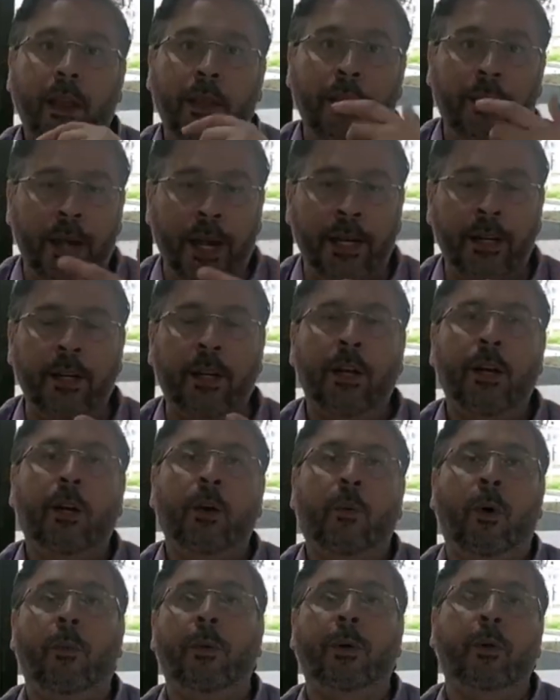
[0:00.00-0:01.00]
Then
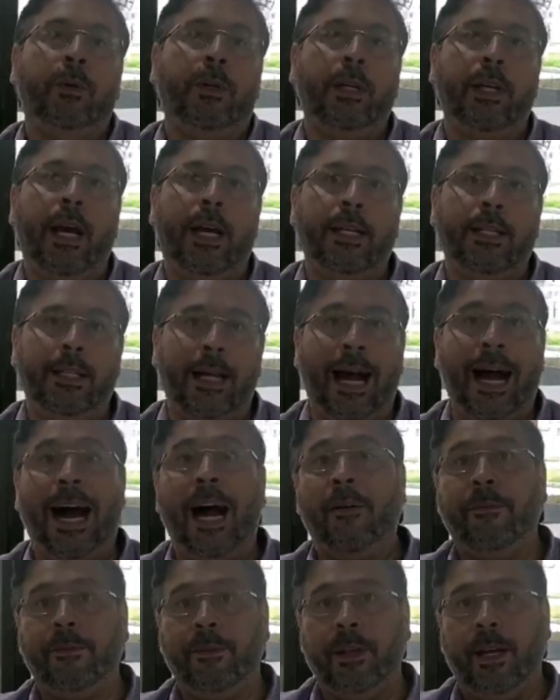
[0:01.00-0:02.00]
what we're looking at is
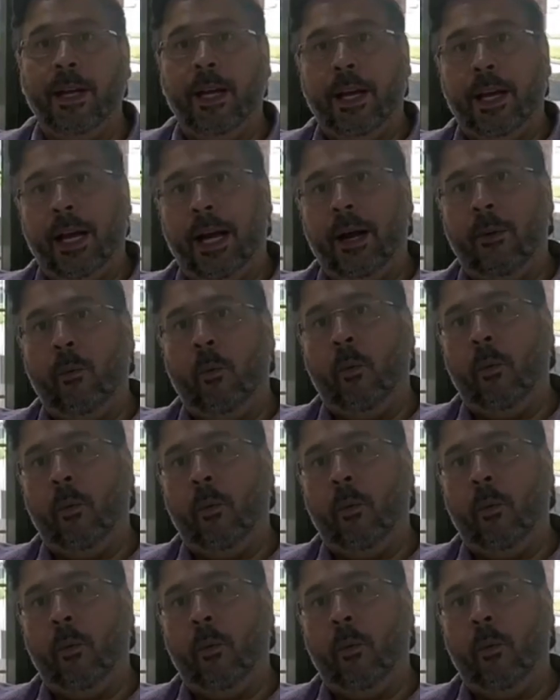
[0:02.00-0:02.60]
after uh,